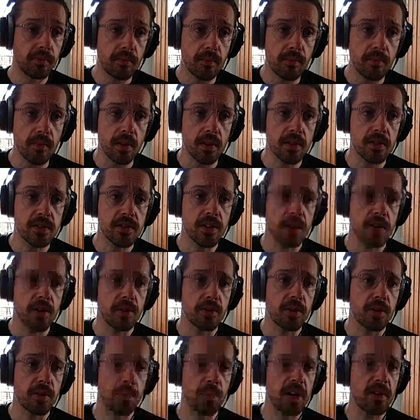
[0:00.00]
So
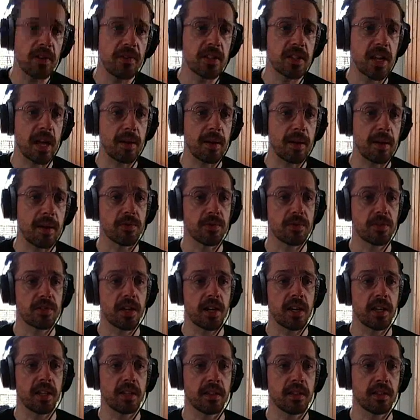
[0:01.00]
the previous cam source
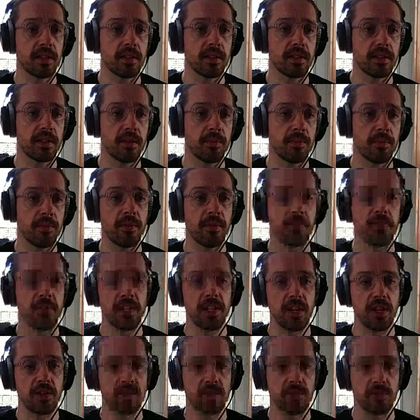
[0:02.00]
and the previous
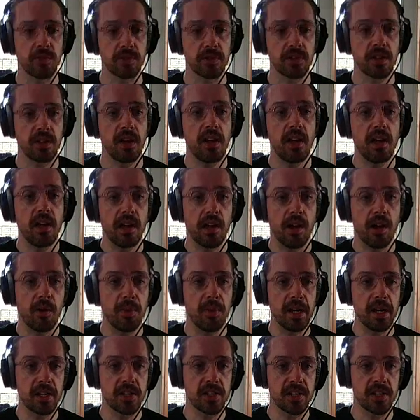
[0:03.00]
video source are
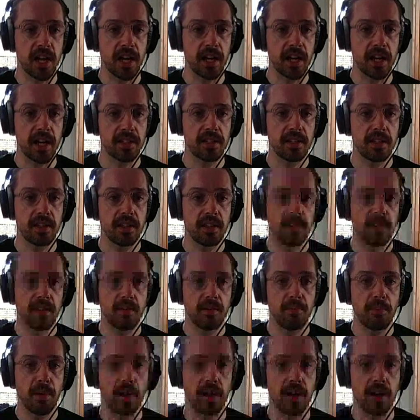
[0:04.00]
being set
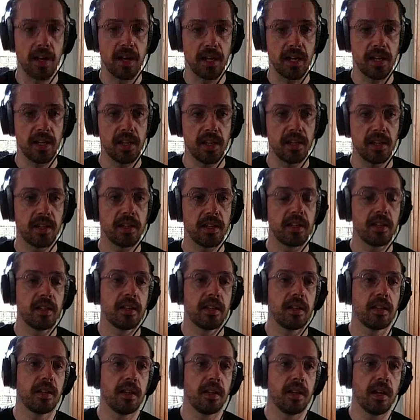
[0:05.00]
by,
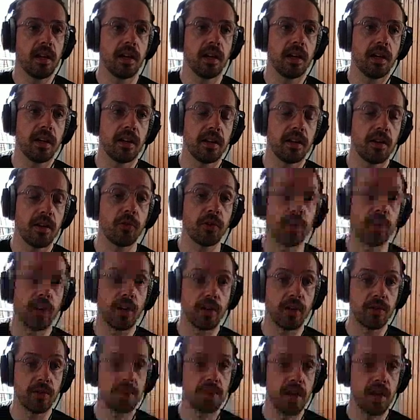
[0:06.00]
on
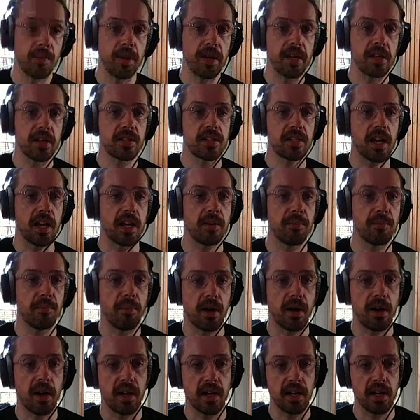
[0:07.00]
load, they're being set
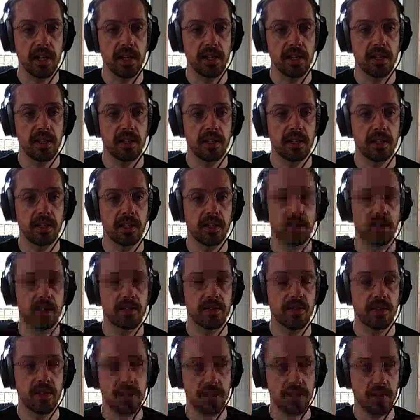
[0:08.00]
by, so
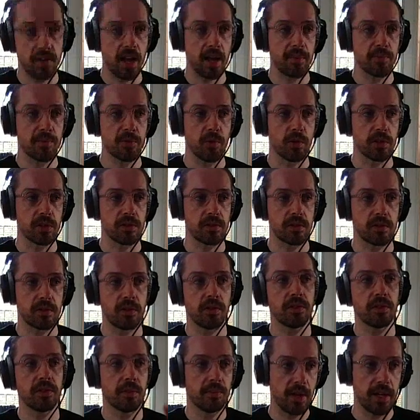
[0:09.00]
this only happens once on
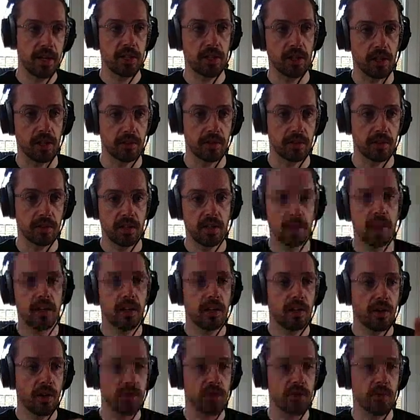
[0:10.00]
the page load.
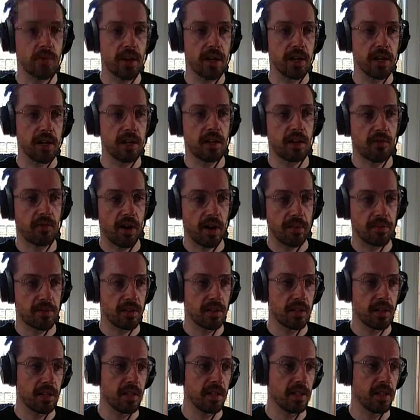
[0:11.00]
Goes away, grabs
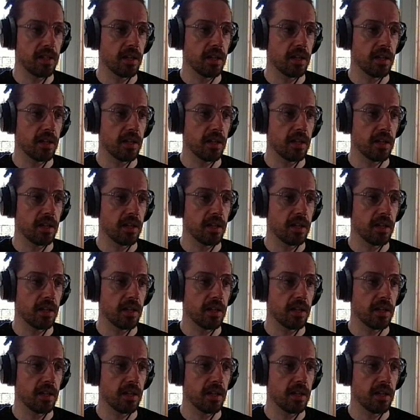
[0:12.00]
the